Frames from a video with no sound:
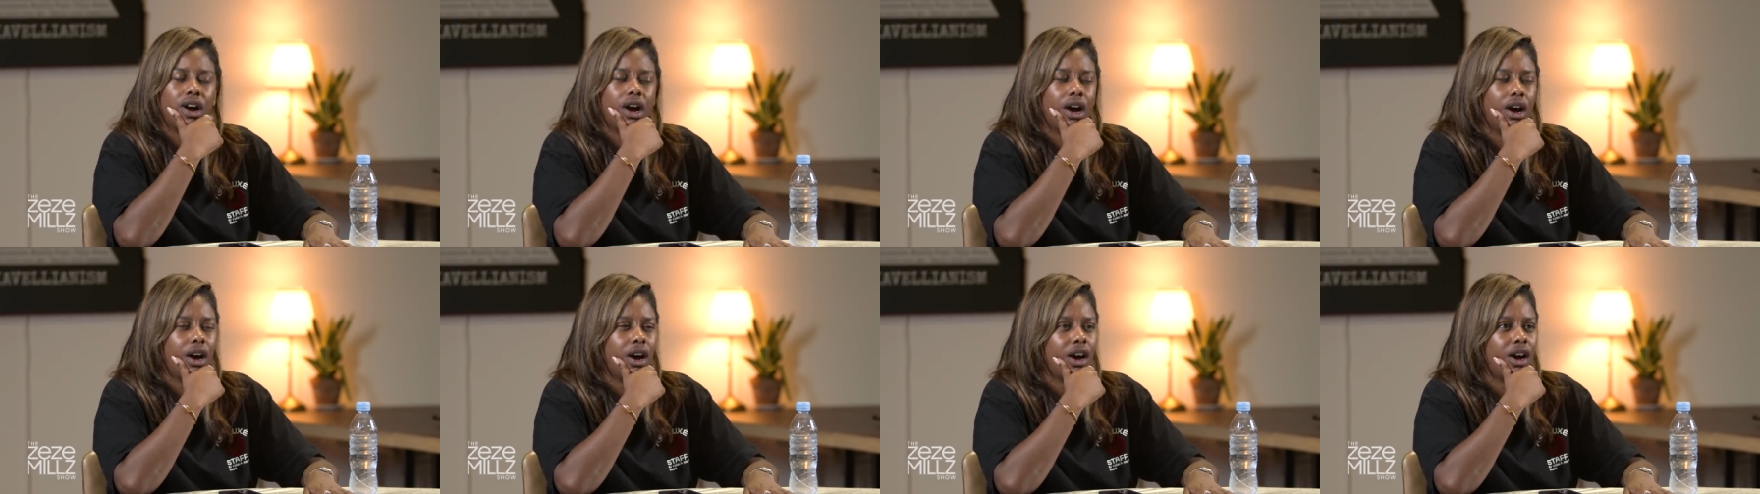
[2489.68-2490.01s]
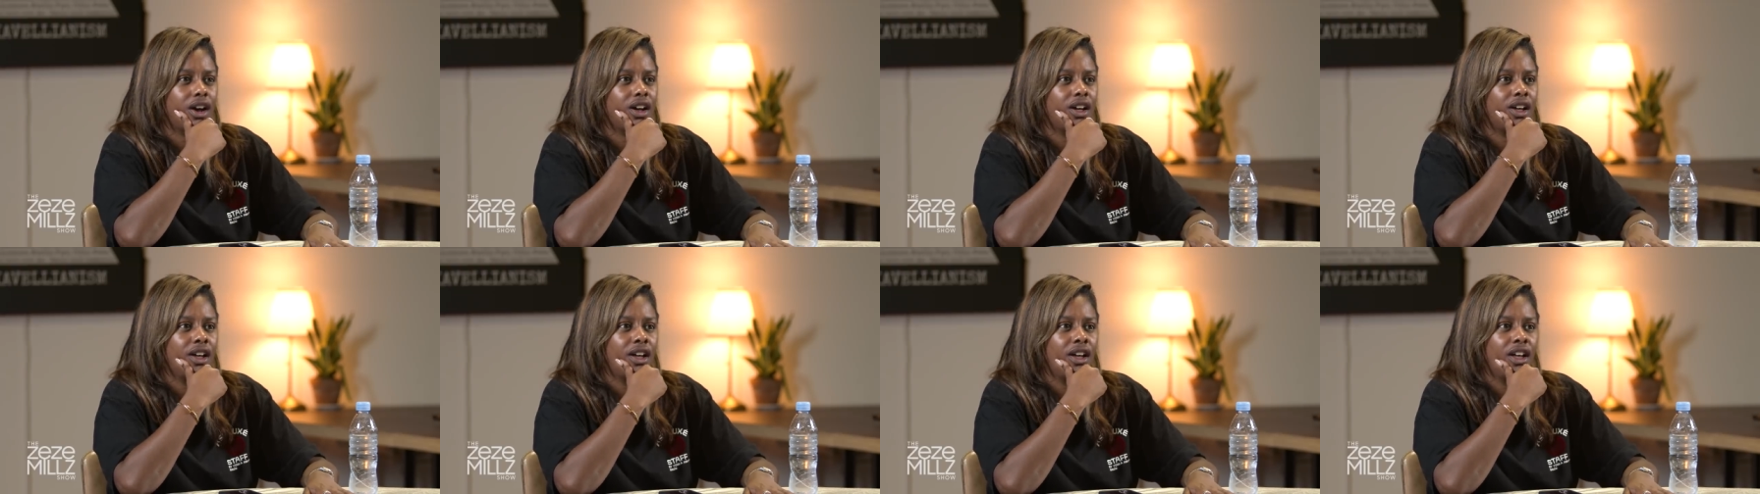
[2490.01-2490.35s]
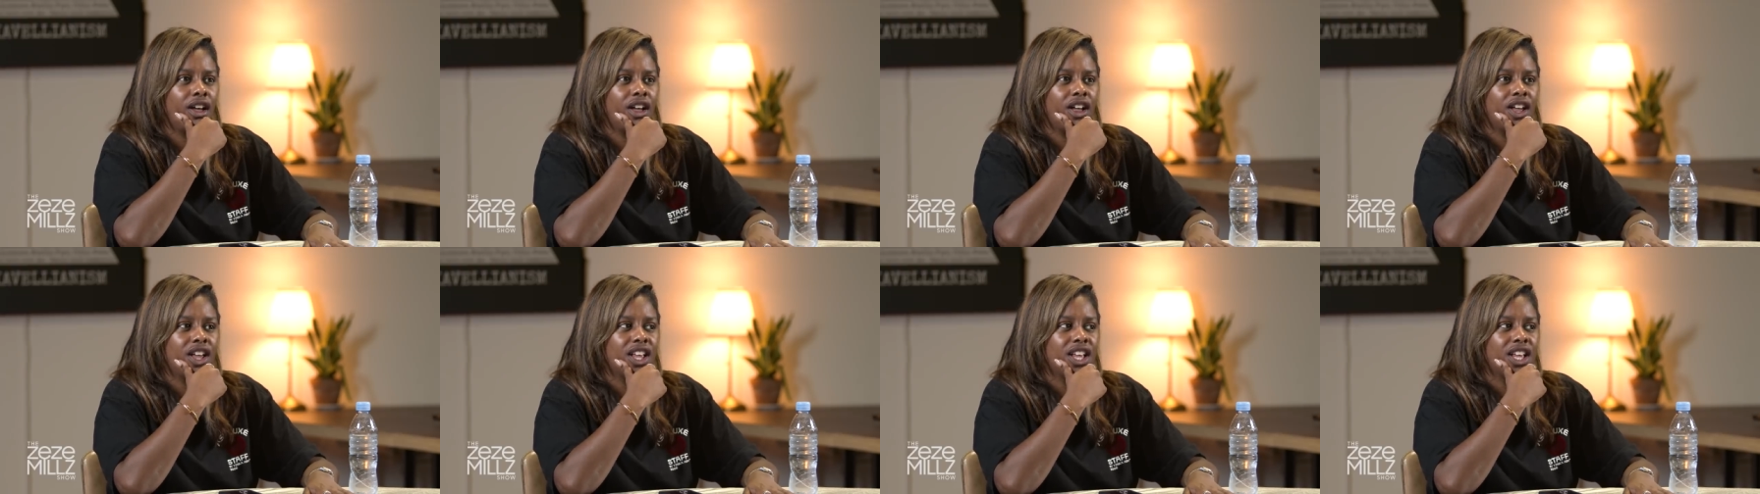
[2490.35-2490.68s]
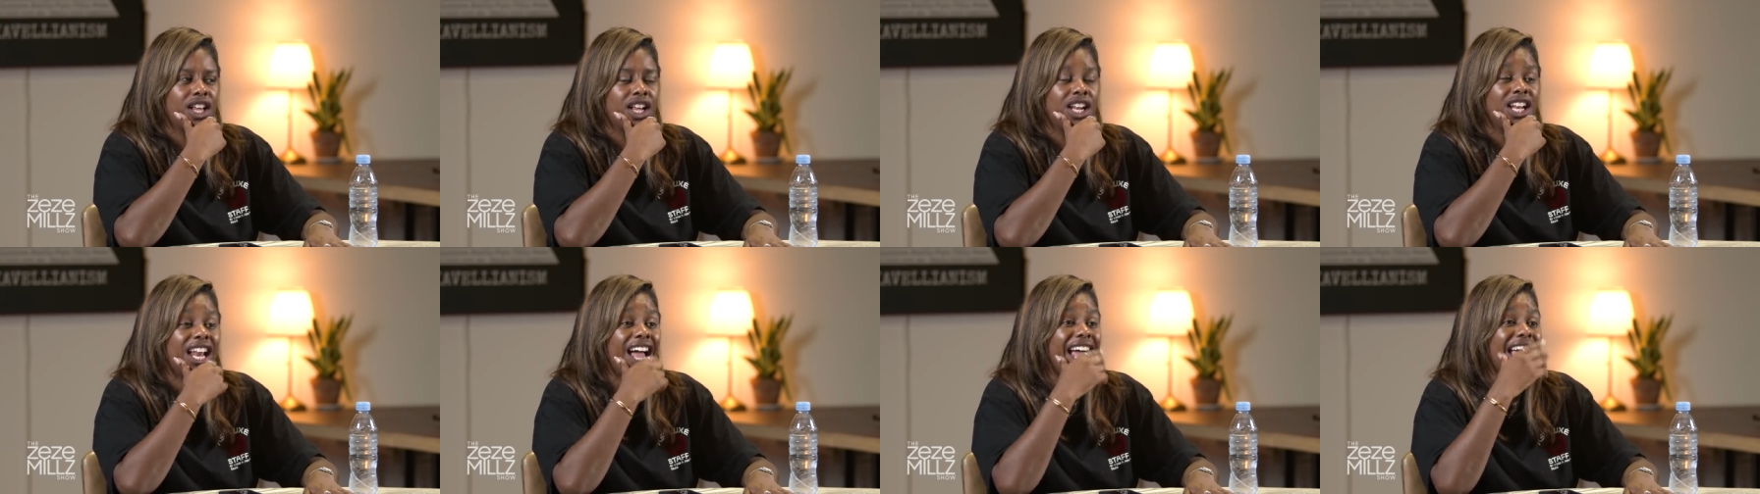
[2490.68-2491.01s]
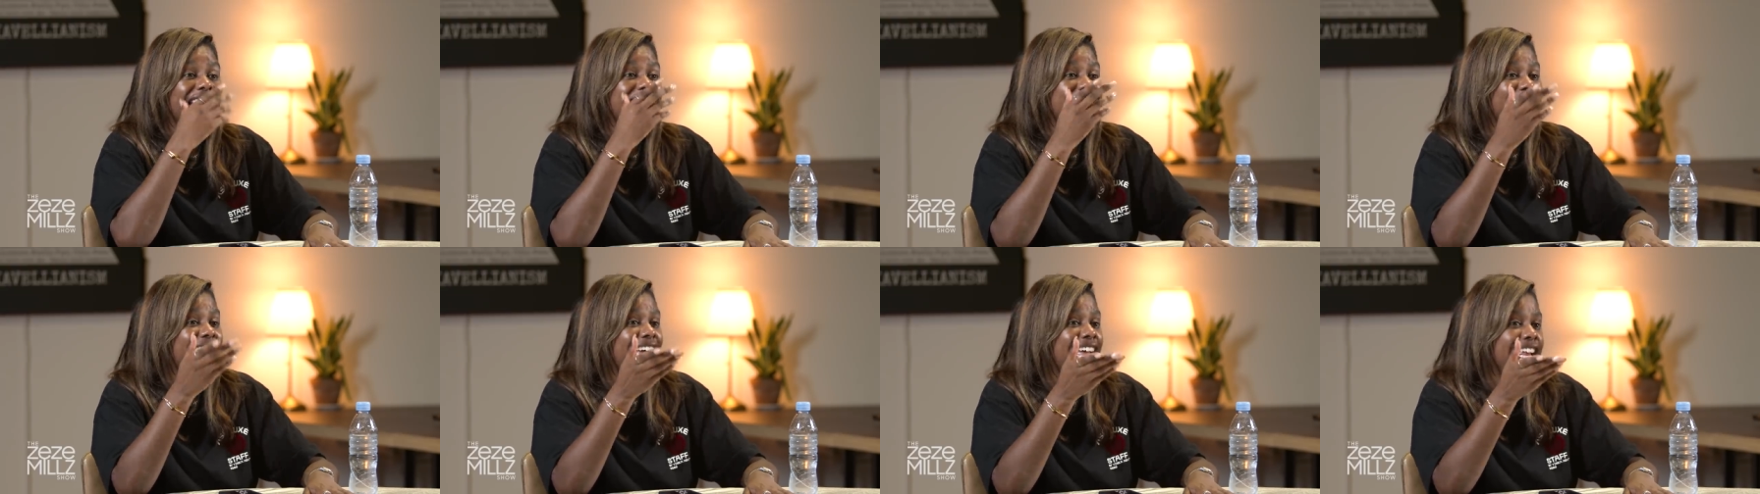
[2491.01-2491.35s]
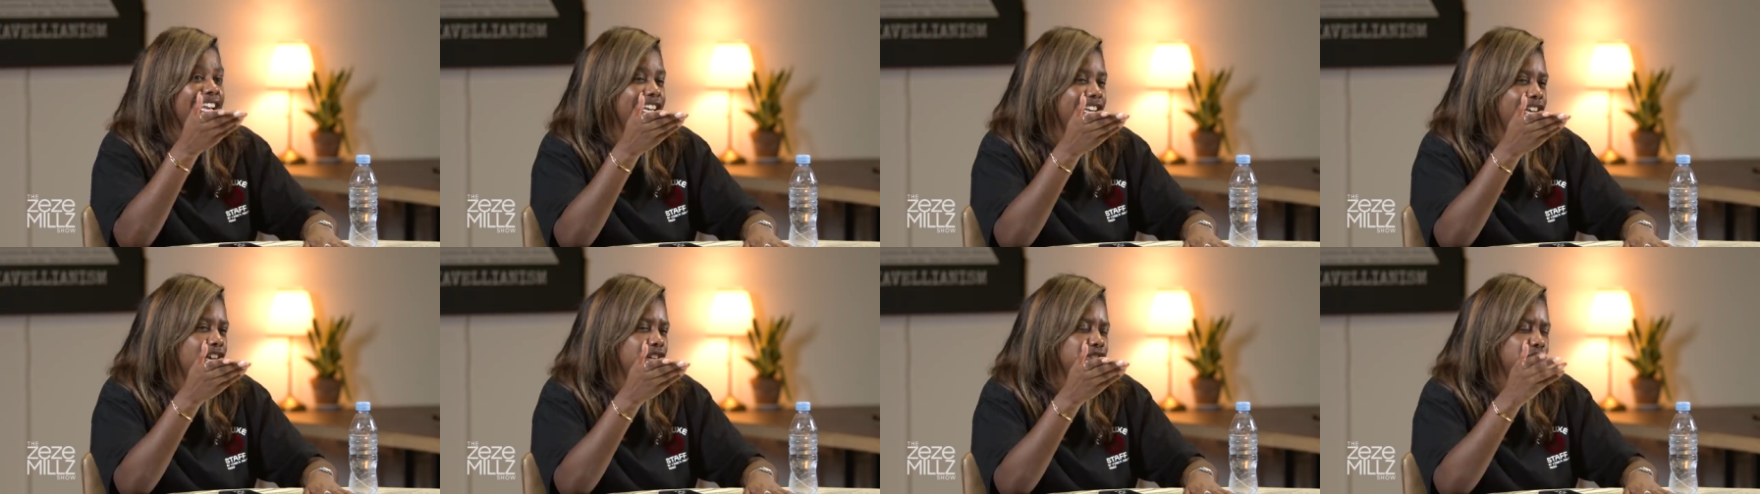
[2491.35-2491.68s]
ah. Oh. Like
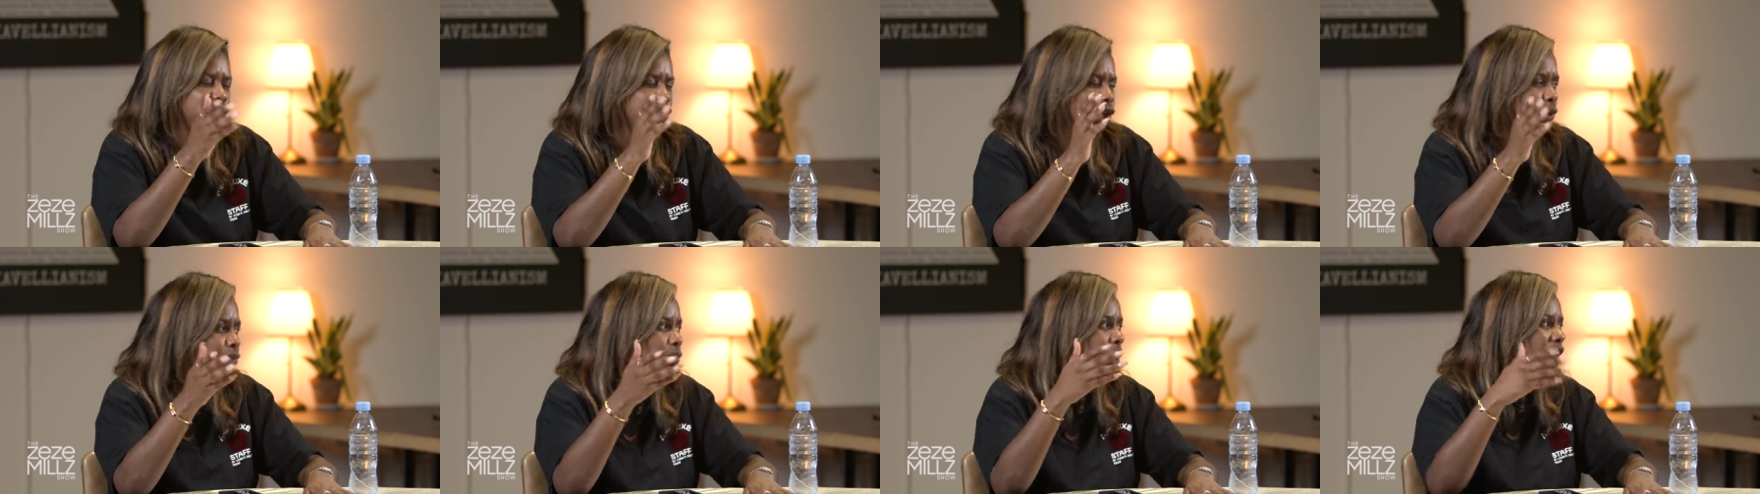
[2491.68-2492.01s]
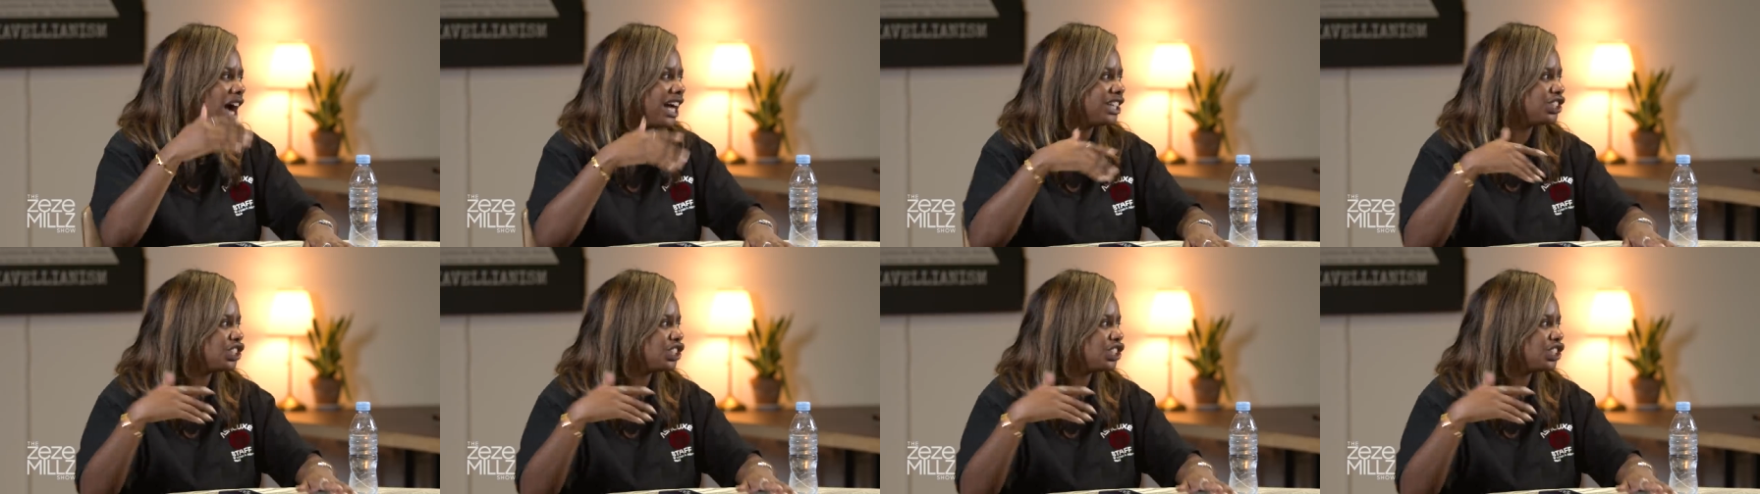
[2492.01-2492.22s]
again, do you know what?